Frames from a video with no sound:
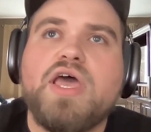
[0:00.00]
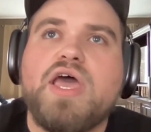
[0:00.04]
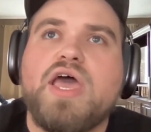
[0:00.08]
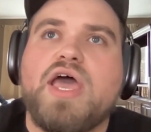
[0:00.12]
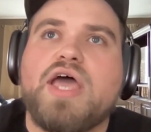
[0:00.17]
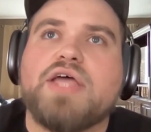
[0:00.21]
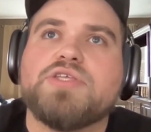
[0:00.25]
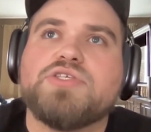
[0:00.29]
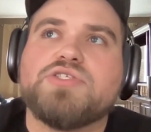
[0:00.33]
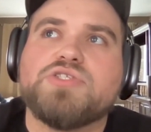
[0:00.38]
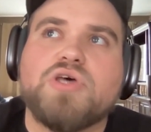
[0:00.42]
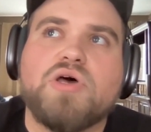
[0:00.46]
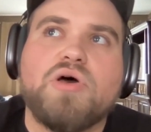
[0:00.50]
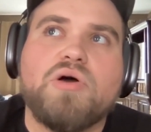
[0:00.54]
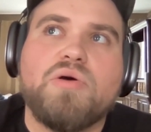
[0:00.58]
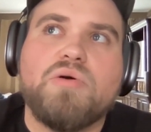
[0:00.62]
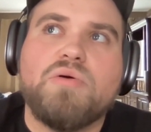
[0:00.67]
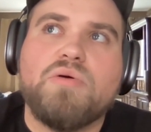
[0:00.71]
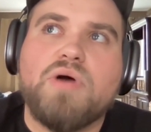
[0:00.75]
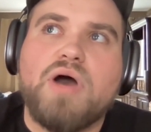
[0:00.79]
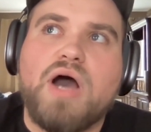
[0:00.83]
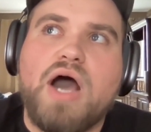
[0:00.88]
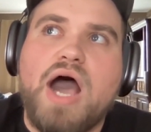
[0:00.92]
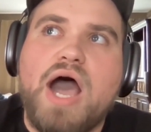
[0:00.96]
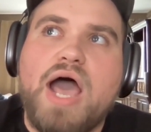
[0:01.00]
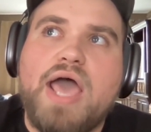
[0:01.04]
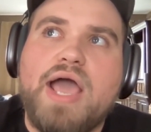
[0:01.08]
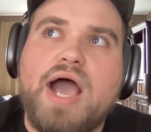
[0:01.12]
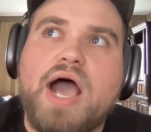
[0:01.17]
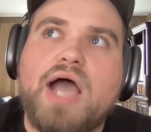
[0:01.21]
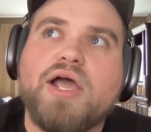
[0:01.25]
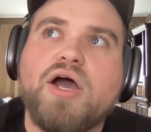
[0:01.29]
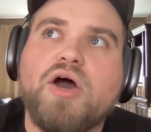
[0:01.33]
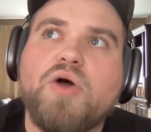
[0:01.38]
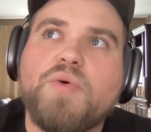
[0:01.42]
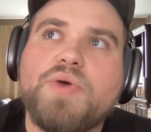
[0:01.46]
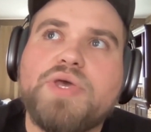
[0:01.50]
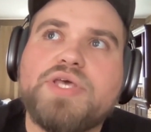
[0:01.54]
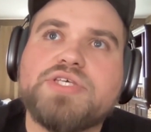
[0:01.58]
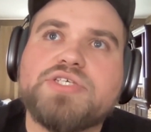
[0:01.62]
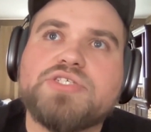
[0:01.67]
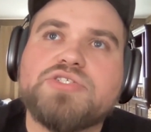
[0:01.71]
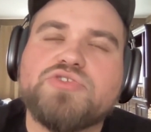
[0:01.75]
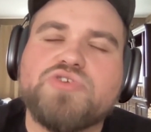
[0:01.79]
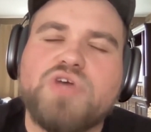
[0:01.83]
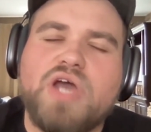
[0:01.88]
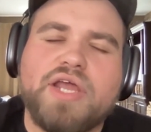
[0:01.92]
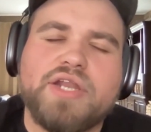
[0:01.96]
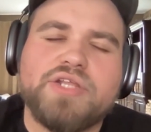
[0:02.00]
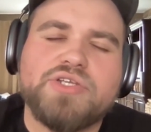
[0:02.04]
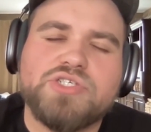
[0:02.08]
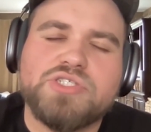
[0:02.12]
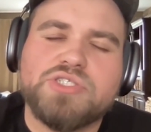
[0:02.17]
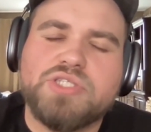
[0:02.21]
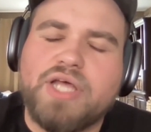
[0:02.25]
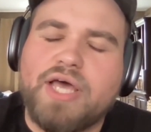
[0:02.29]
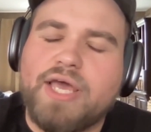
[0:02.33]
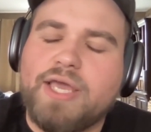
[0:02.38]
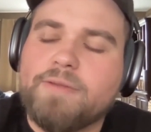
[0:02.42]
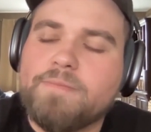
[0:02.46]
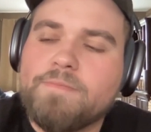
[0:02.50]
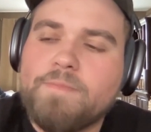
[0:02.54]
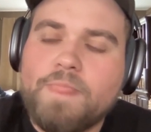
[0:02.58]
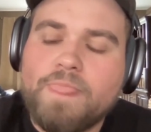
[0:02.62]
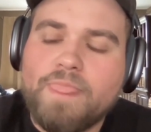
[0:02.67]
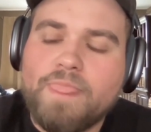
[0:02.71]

And so I always try to just like